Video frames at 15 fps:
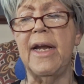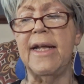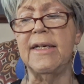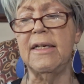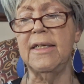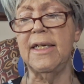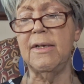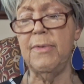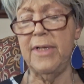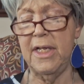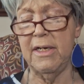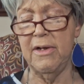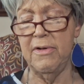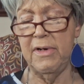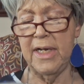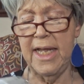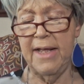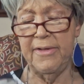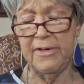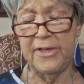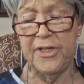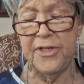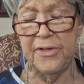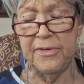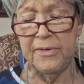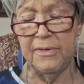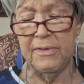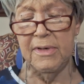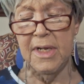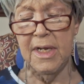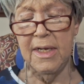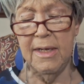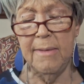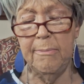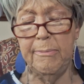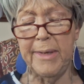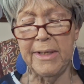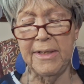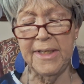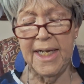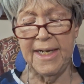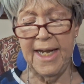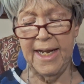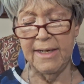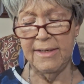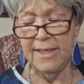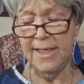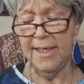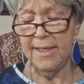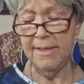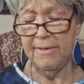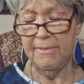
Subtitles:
and a liquid that go together to build the nails.